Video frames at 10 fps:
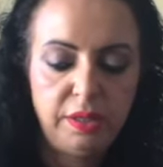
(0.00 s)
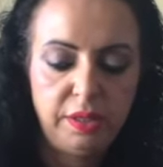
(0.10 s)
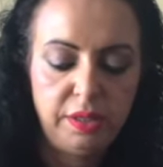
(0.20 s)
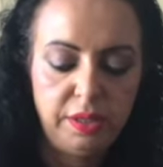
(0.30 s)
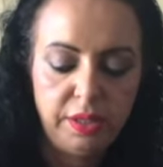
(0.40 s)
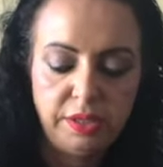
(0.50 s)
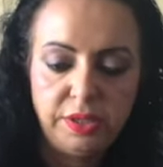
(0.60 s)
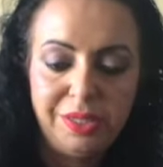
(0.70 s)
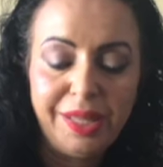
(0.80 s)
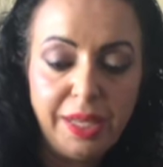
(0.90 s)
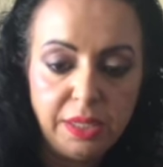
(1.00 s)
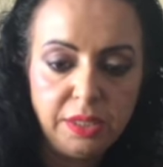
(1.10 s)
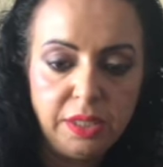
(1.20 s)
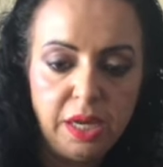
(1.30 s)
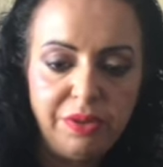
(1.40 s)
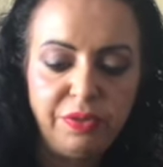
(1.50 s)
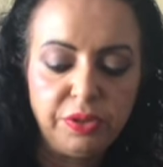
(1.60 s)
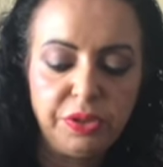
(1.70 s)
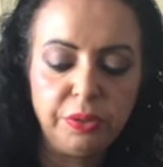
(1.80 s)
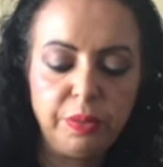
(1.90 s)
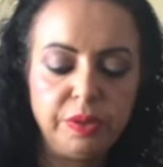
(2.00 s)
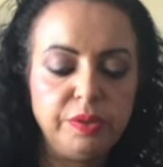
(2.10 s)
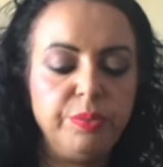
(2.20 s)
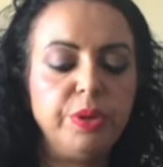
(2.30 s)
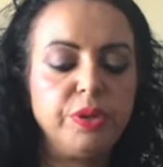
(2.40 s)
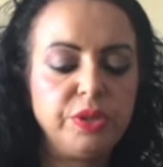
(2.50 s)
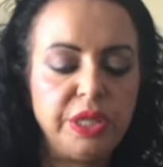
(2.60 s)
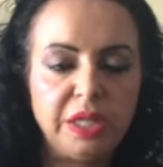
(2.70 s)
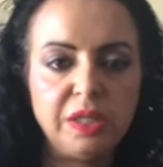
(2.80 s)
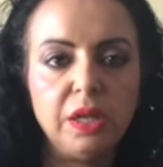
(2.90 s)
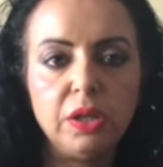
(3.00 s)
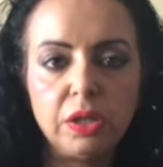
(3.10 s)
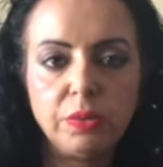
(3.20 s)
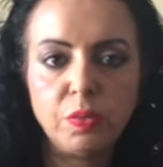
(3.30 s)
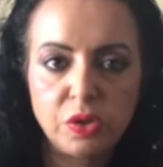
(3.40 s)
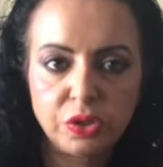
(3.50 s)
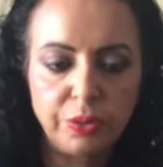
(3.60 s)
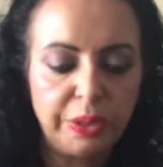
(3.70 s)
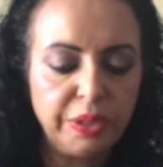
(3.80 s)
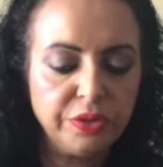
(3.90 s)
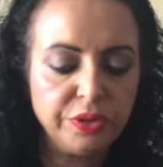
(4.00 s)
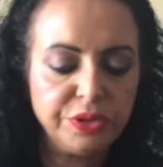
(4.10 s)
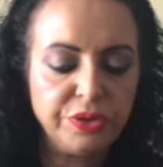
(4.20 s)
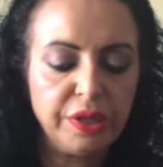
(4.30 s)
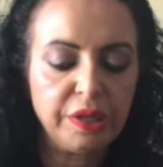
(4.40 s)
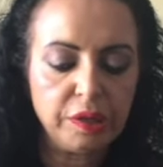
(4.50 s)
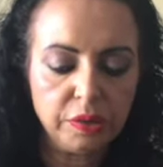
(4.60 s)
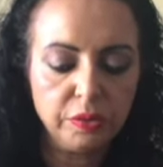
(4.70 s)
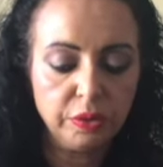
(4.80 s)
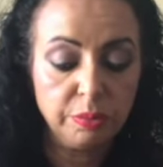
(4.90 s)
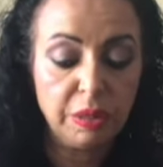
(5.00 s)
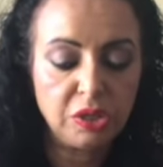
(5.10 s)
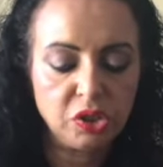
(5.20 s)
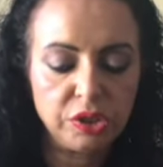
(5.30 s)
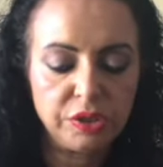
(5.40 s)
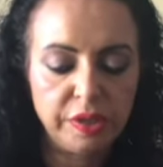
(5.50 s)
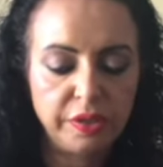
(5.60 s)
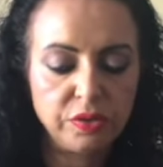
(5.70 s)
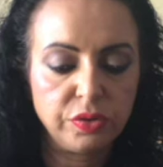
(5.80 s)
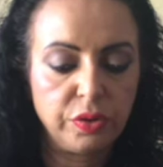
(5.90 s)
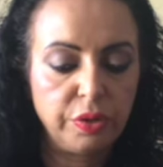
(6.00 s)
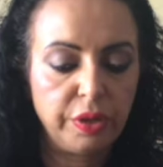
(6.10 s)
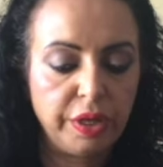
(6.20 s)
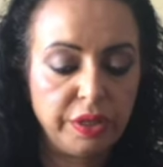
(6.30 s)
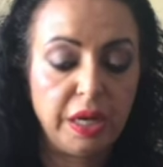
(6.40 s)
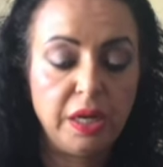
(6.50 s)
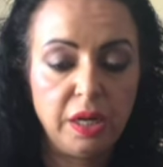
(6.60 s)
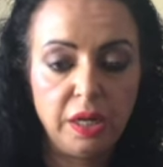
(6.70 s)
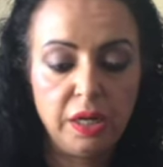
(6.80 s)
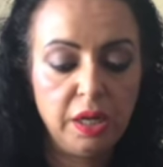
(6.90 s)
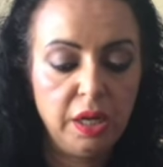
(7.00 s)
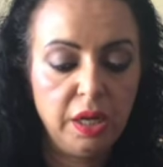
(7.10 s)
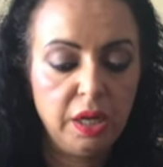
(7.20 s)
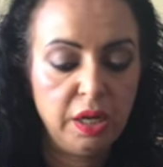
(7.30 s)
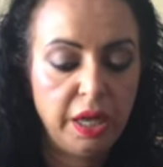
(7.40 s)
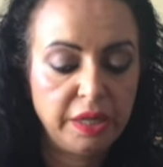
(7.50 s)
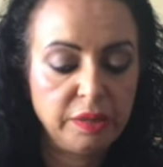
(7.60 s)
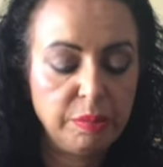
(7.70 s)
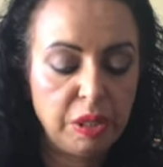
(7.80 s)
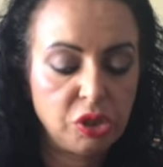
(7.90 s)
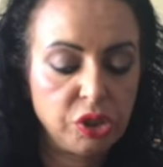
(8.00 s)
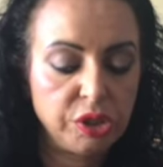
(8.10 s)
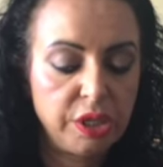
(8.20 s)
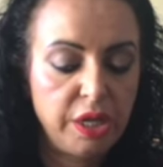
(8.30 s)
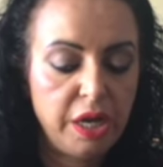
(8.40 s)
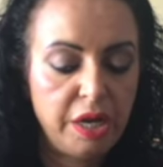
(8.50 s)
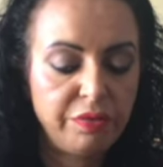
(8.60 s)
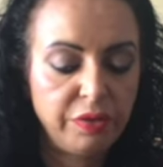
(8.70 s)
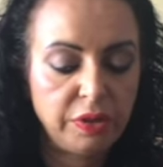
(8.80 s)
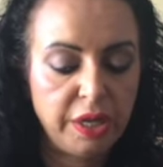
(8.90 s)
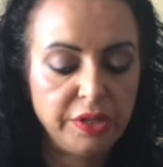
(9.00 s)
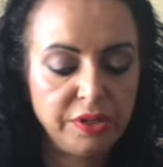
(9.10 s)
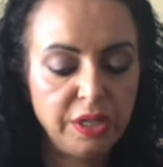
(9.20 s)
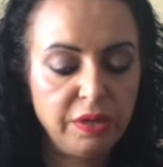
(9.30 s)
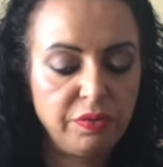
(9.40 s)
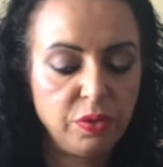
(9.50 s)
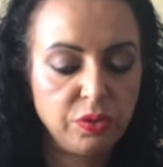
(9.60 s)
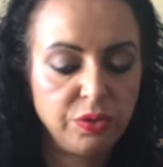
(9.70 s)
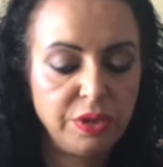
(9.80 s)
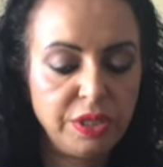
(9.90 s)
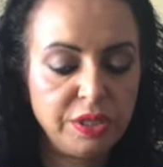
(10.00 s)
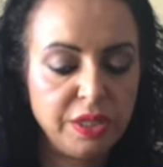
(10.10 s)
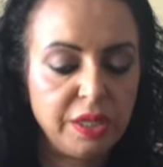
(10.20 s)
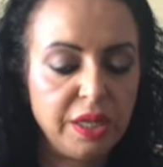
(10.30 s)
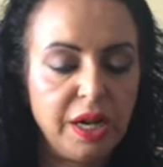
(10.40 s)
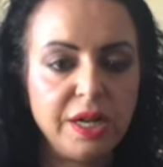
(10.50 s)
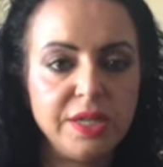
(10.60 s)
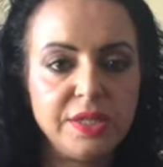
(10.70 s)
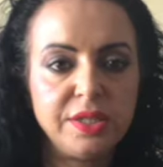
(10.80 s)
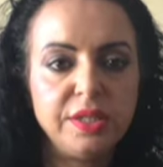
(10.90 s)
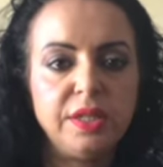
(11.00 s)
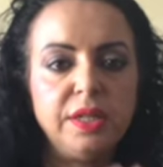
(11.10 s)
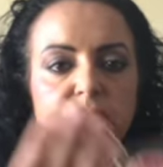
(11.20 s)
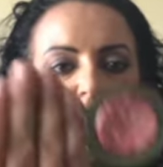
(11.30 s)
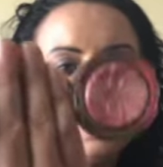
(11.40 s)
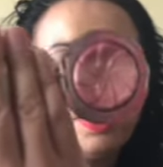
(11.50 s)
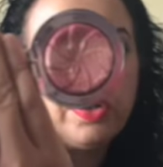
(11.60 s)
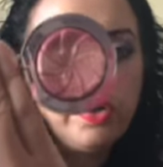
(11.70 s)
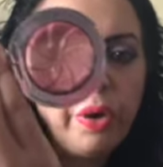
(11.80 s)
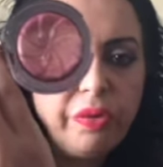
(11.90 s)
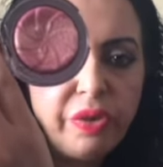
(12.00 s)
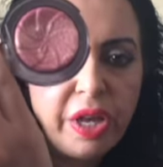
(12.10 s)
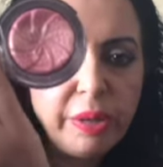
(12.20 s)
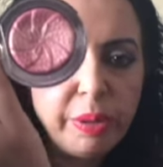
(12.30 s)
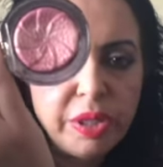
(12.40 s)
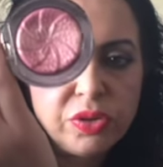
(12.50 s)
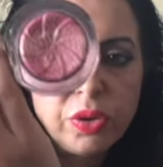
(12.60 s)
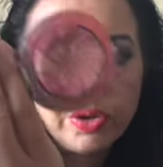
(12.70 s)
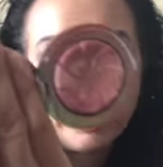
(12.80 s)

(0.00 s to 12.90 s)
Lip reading: And then I thought, what, because Seattle London was quite interesting, the blushes and so on, and I like the blushes. I thought I still have also these little guys. I don't know if anybody's talking